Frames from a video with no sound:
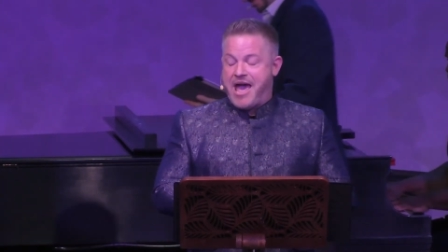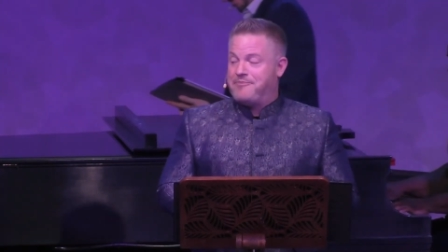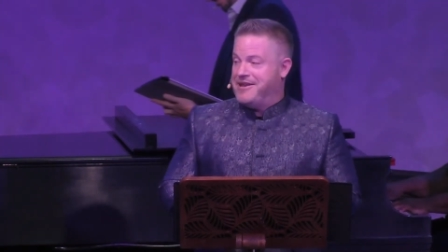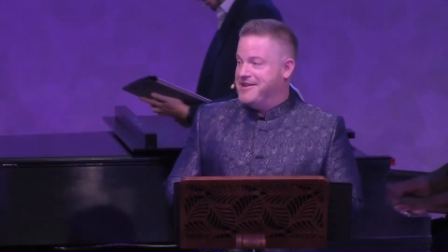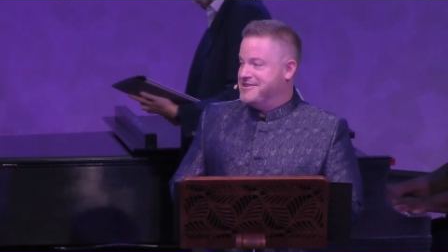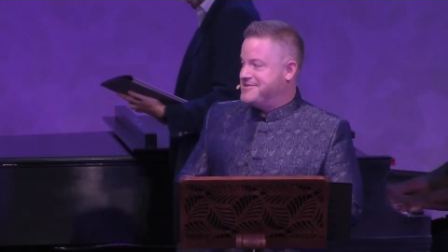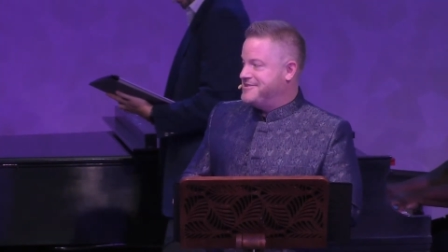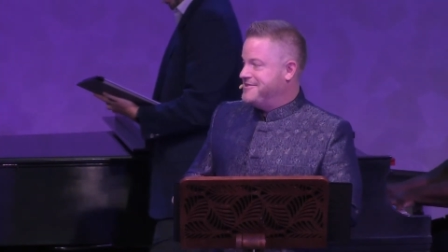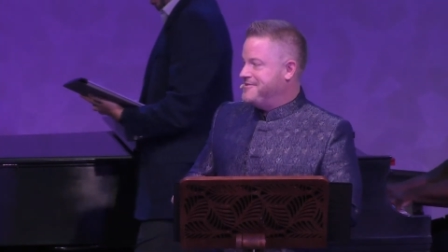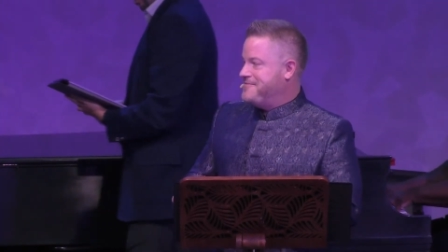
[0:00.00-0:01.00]
Happiness
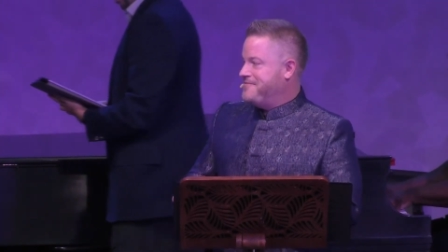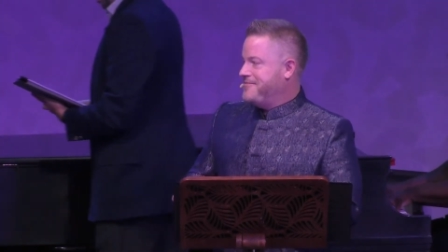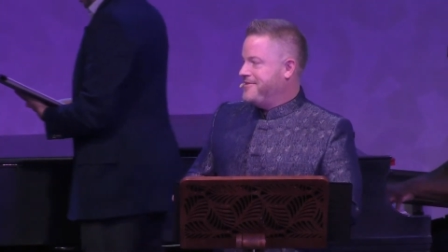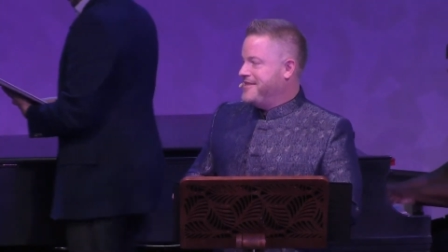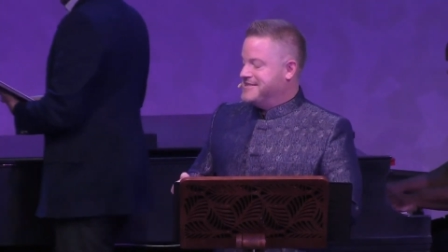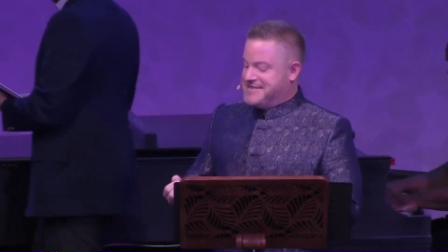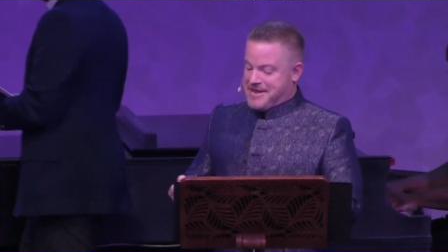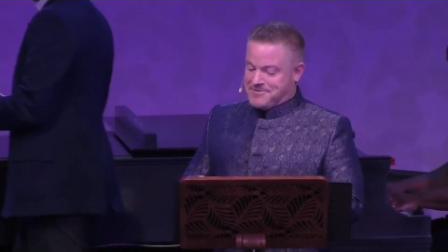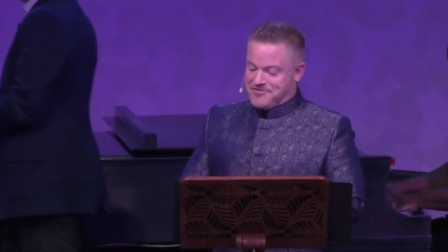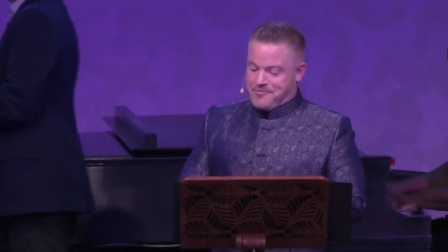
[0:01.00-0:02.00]
that
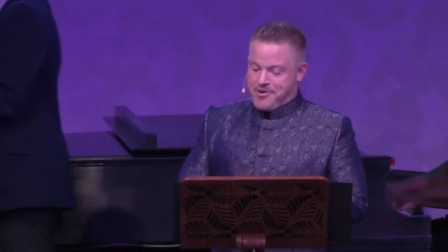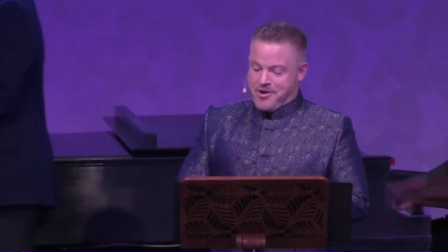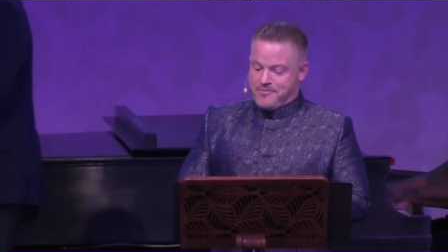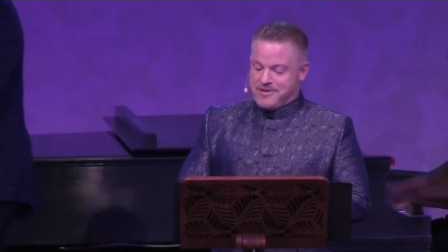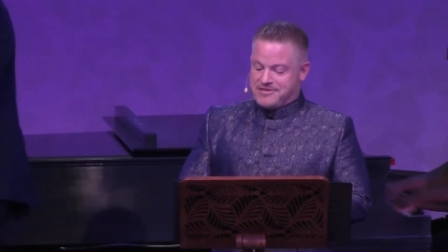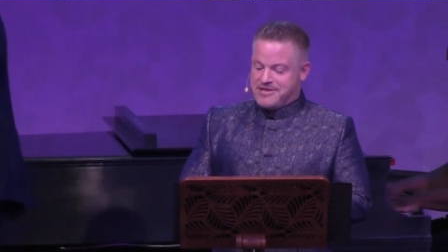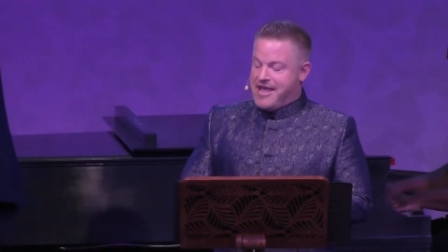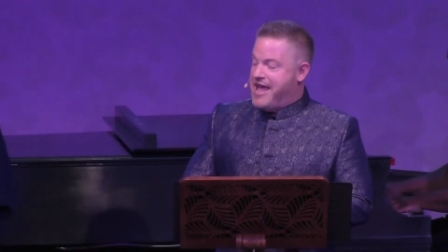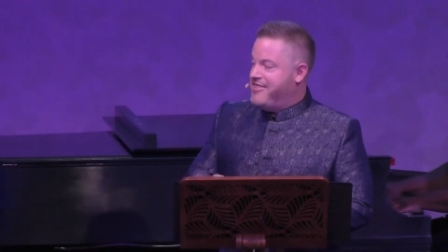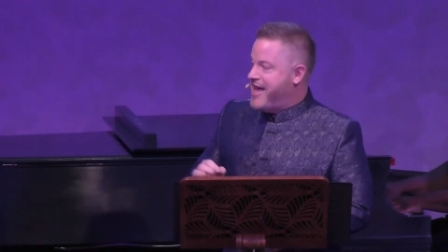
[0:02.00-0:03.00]
stems from purpose.
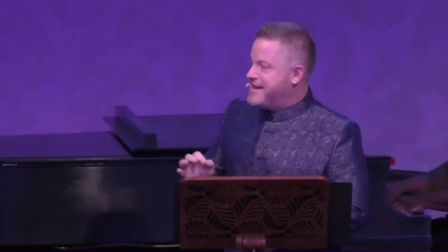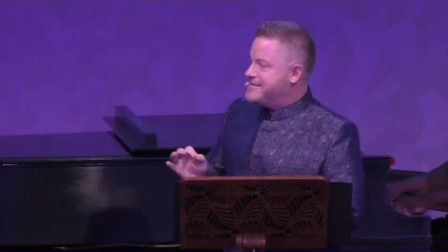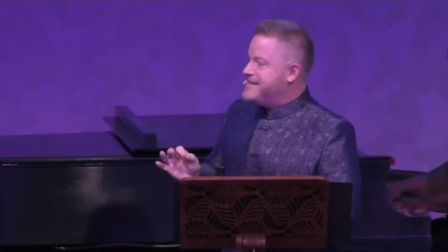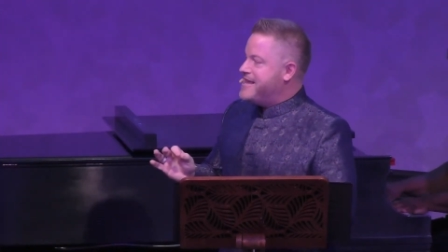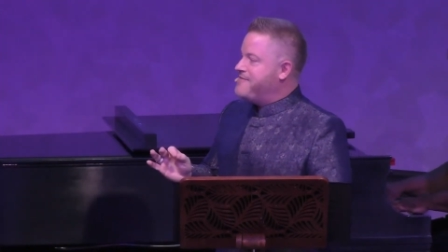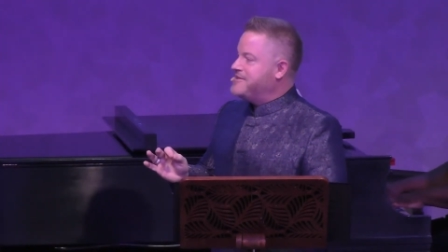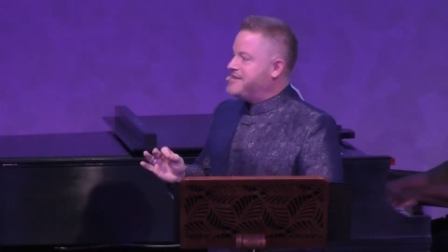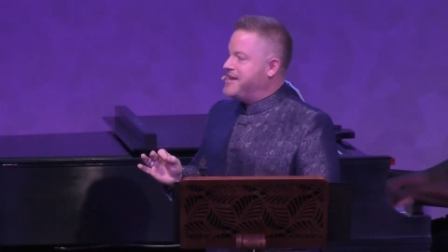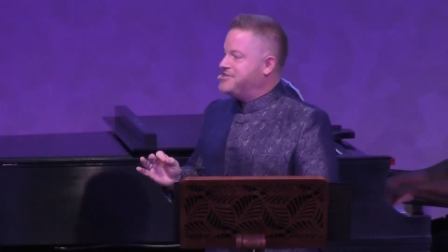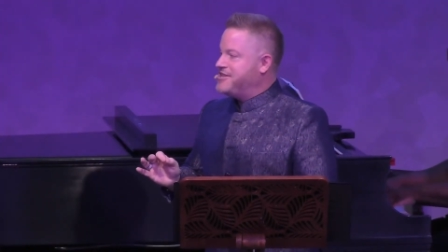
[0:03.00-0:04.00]
And that is the
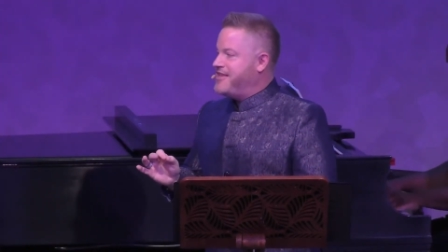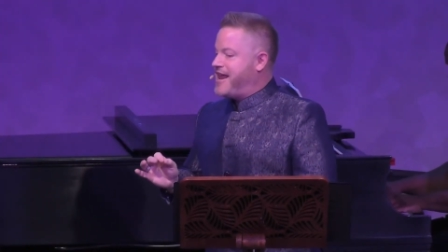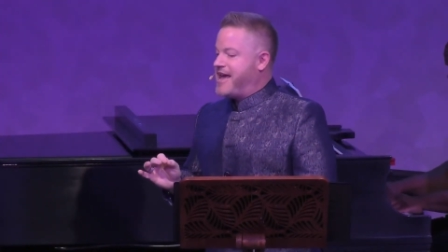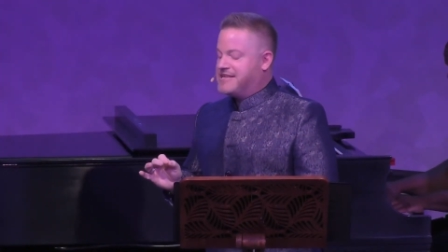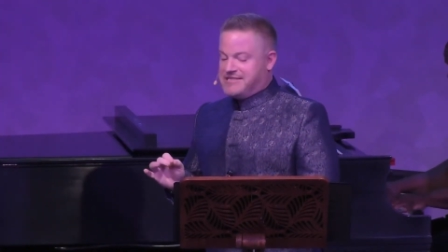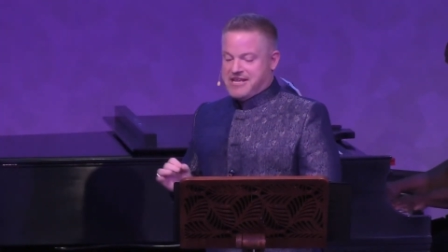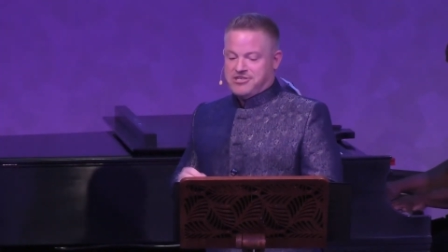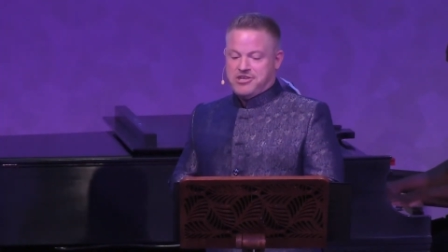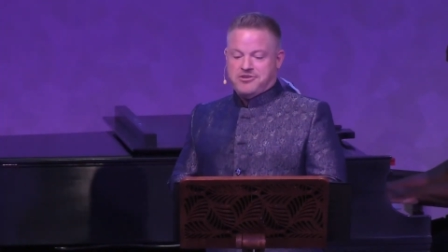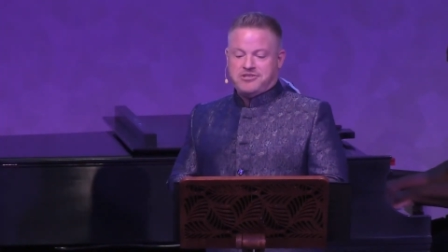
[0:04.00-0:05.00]
invitation that I
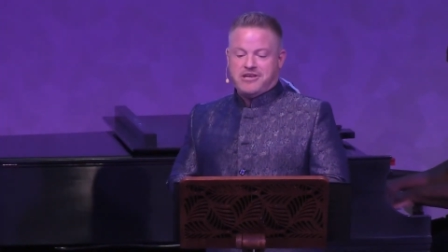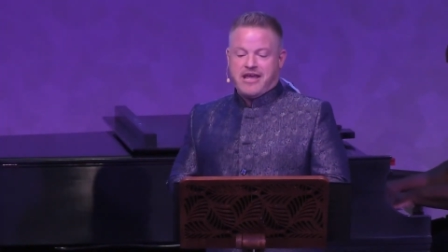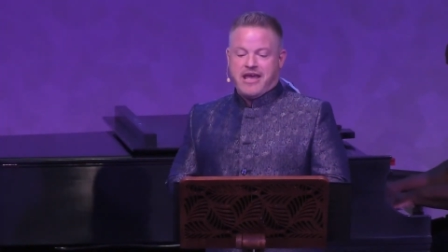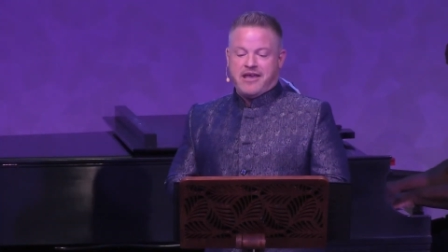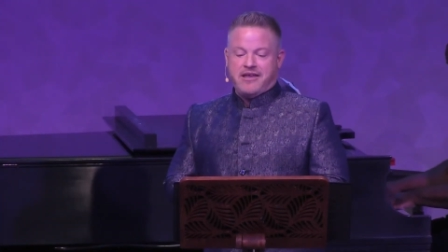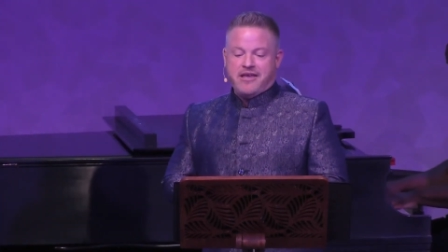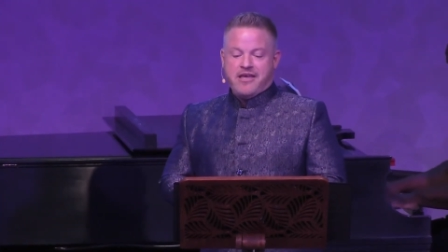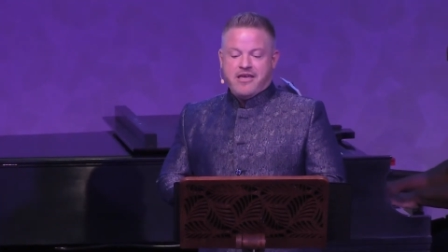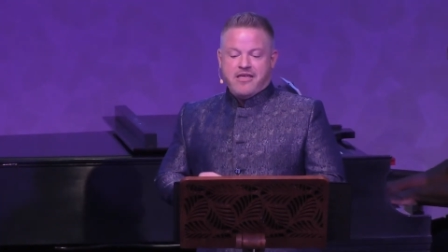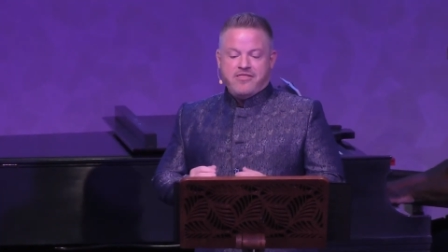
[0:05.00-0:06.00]
extend to you today.
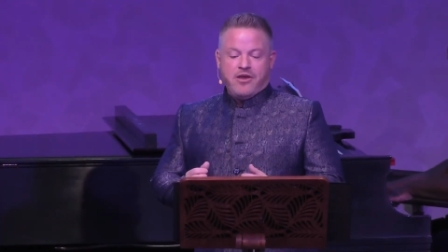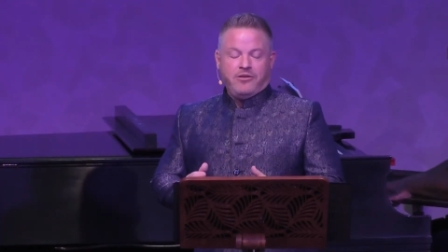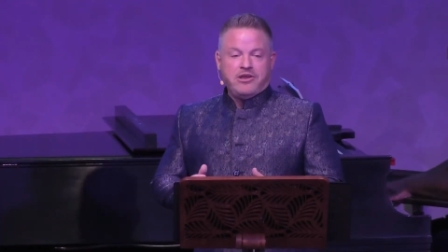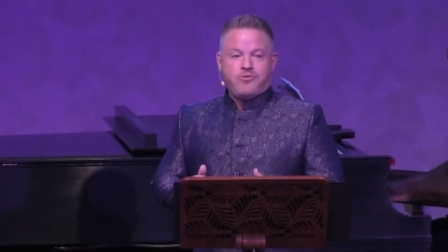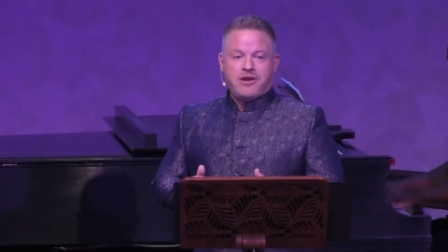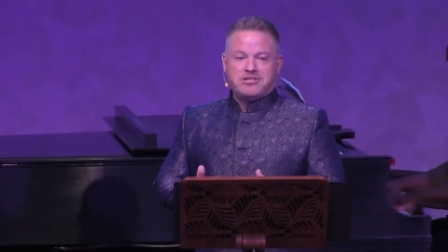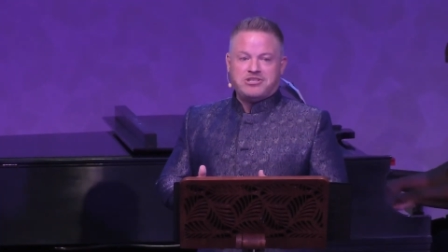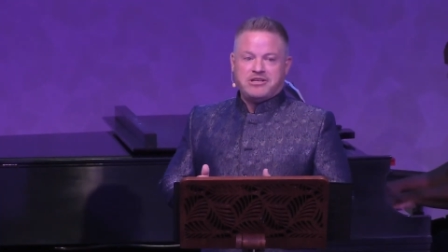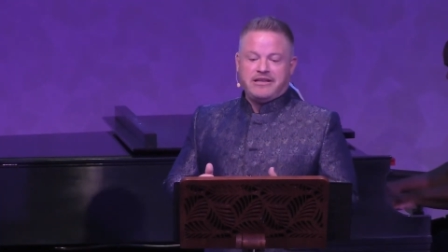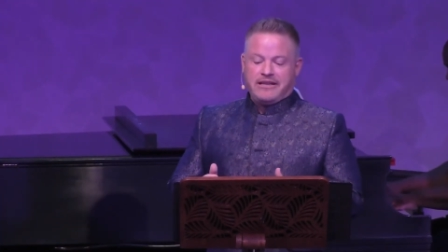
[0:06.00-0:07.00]
The only
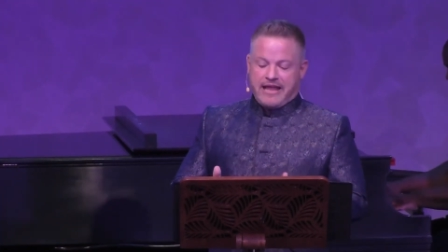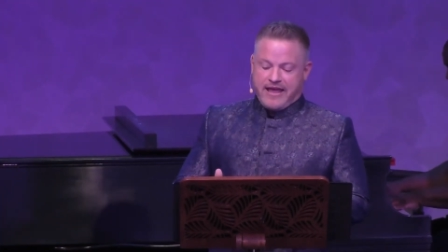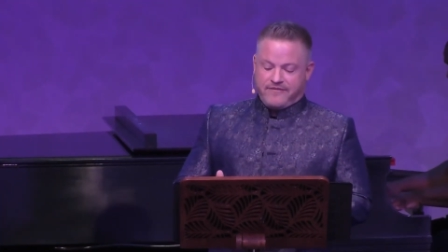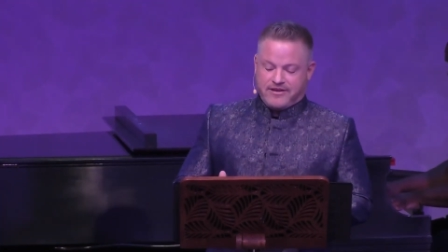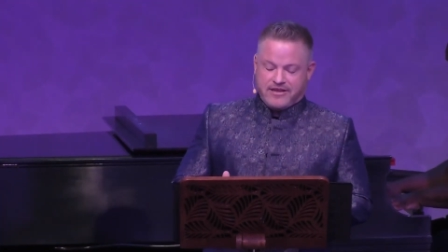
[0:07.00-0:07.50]
question left